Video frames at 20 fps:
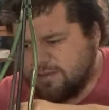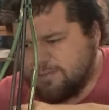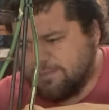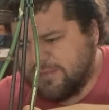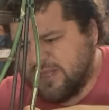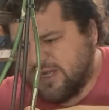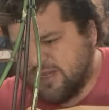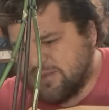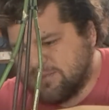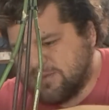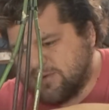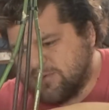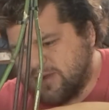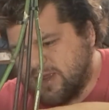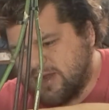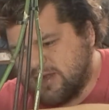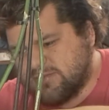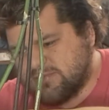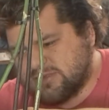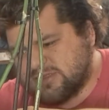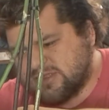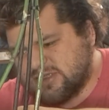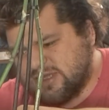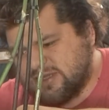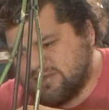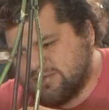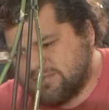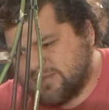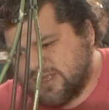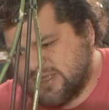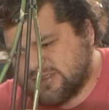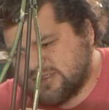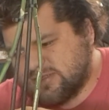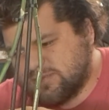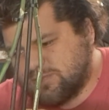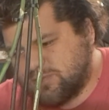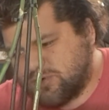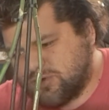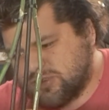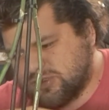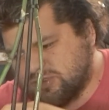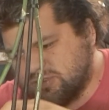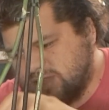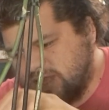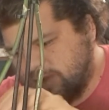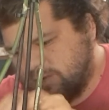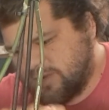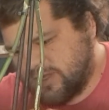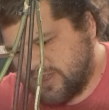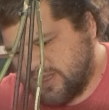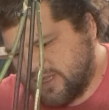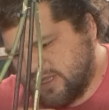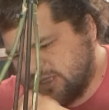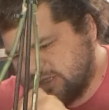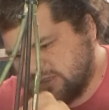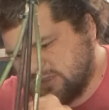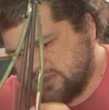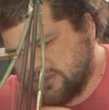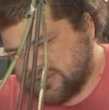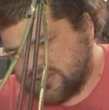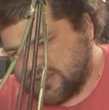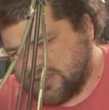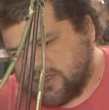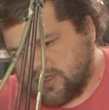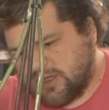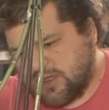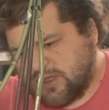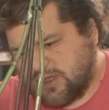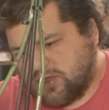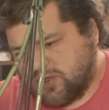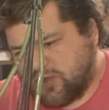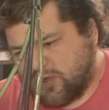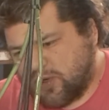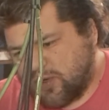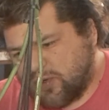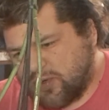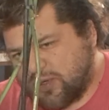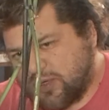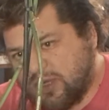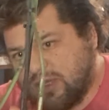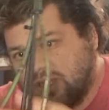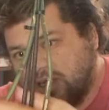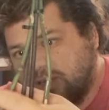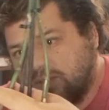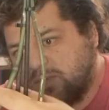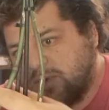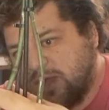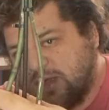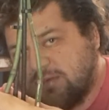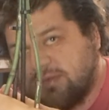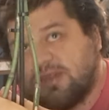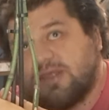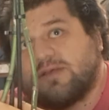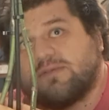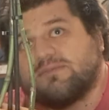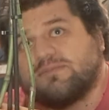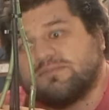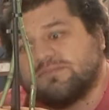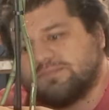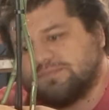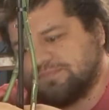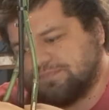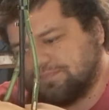medium around them to give them that support so that way they can grow around them.